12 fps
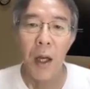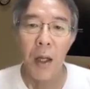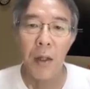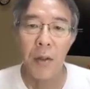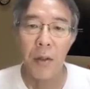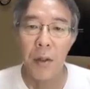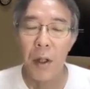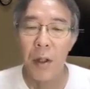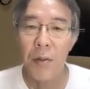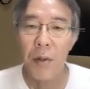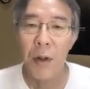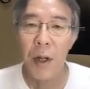And
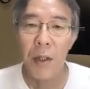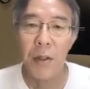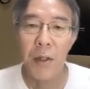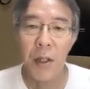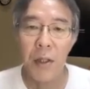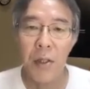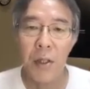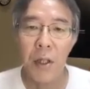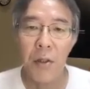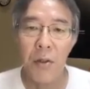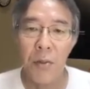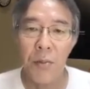I rewrite this
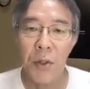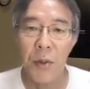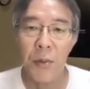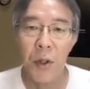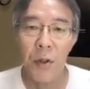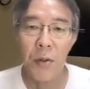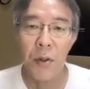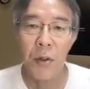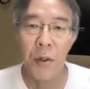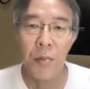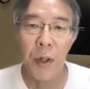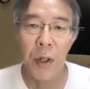in terms of
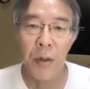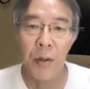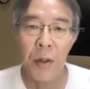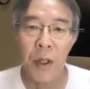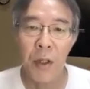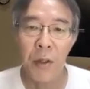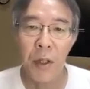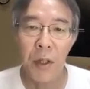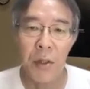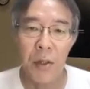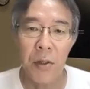local operator like this.